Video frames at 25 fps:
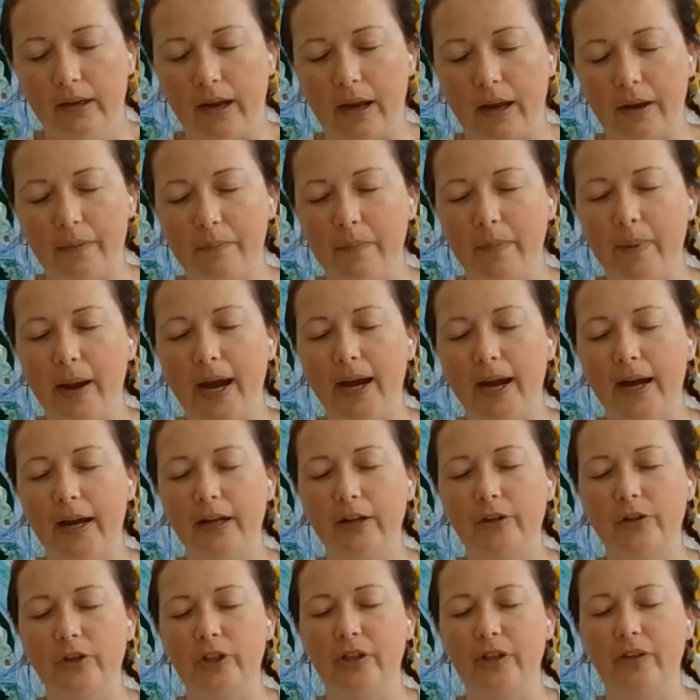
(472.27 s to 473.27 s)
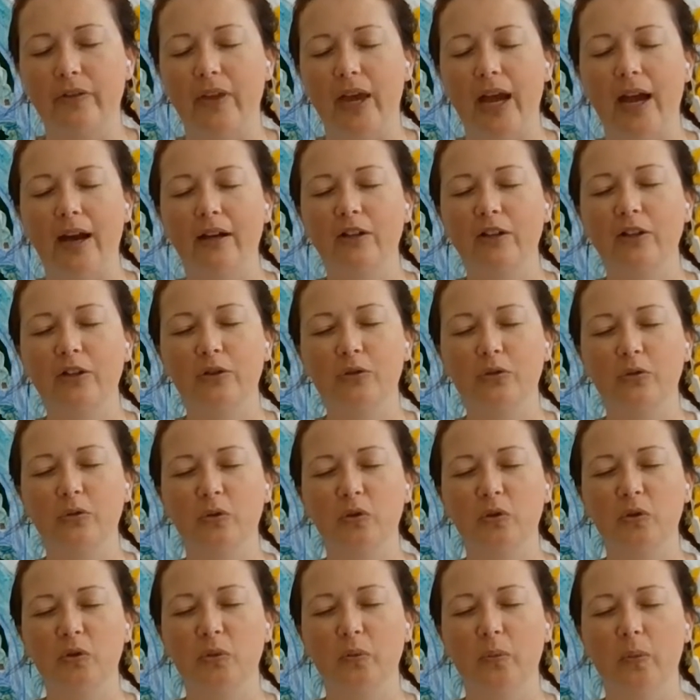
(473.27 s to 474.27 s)
Imagine that
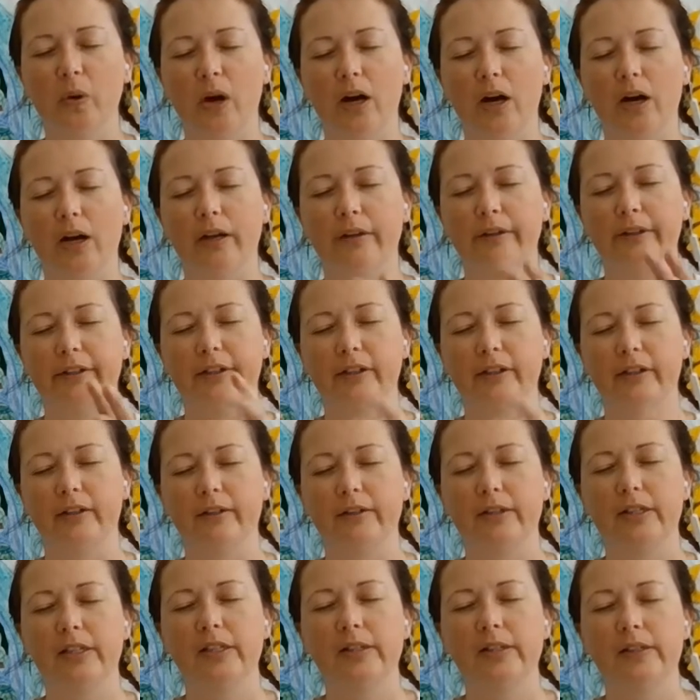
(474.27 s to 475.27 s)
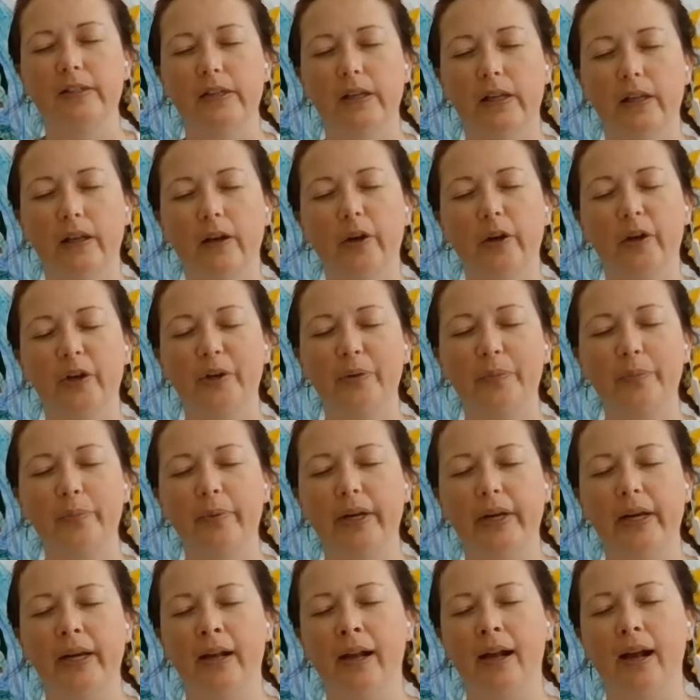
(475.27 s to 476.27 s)
cool water
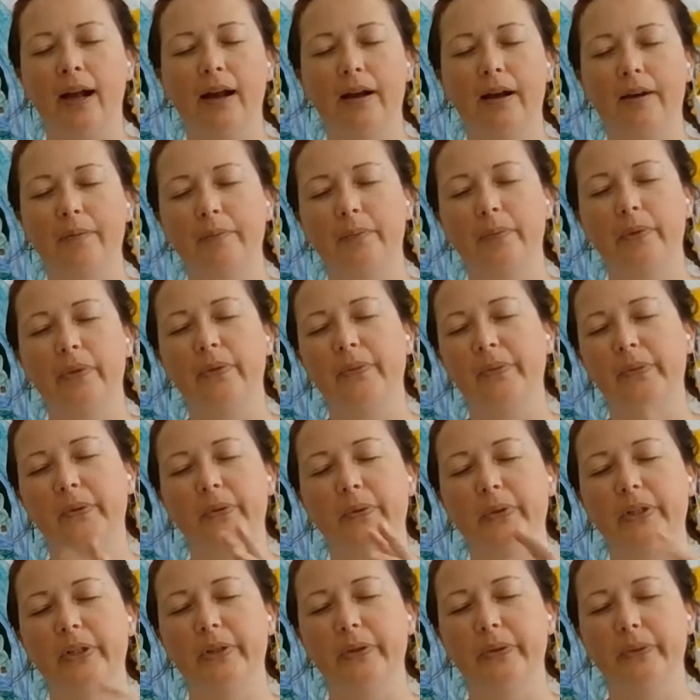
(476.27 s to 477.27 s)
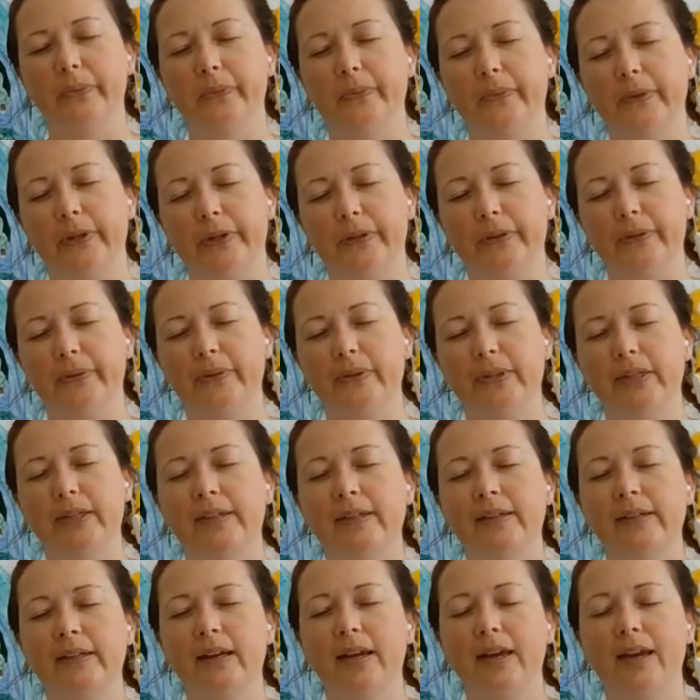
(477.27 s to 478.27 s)
slurping up through your roots
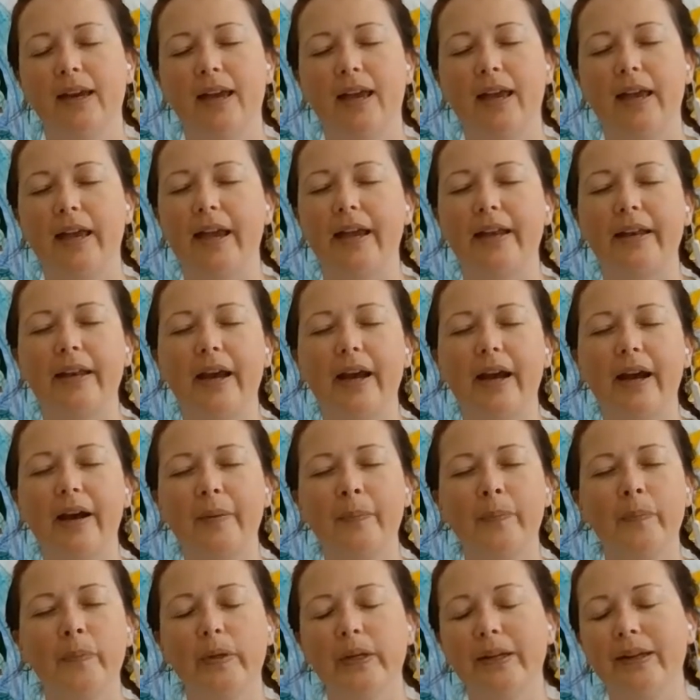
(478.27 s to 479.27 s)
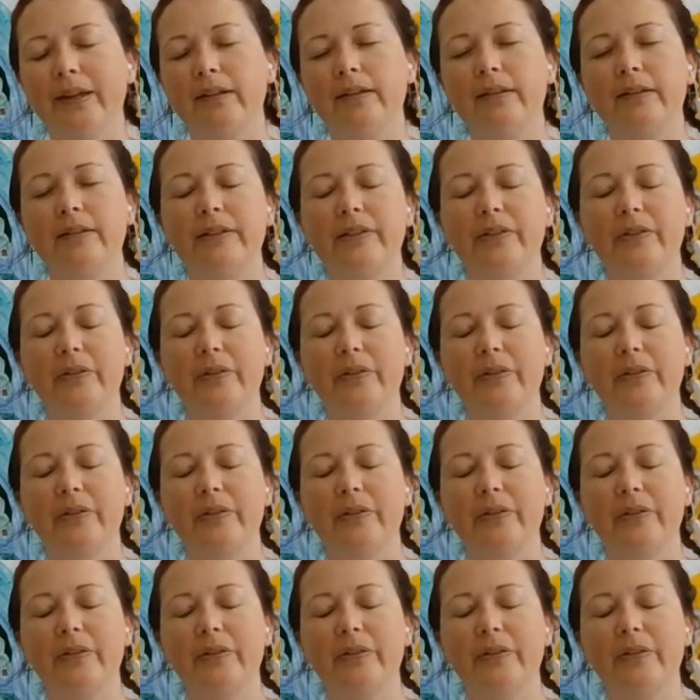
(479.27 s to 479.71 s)
and up into